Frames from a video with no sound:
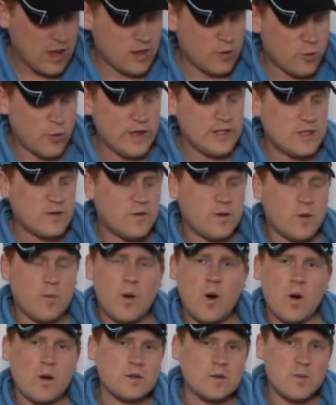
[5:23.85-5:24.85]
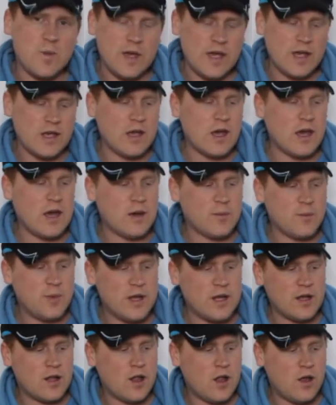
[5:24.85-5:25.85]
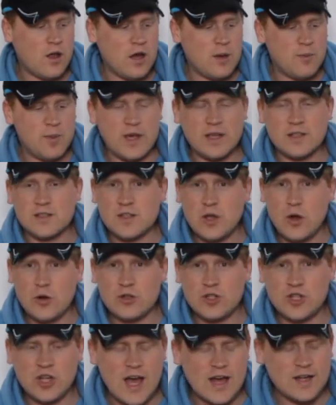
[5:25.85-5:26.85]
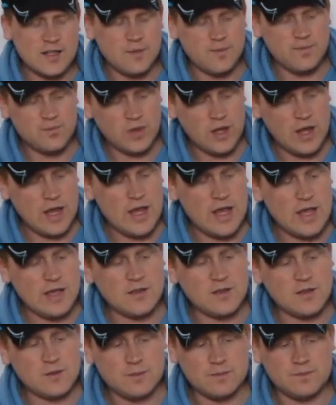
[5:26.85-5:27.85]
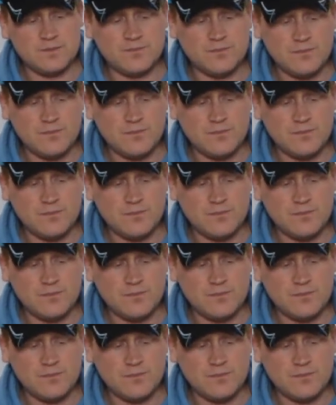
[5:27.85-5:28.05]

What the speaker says: The reason for the pockets being sewn shut is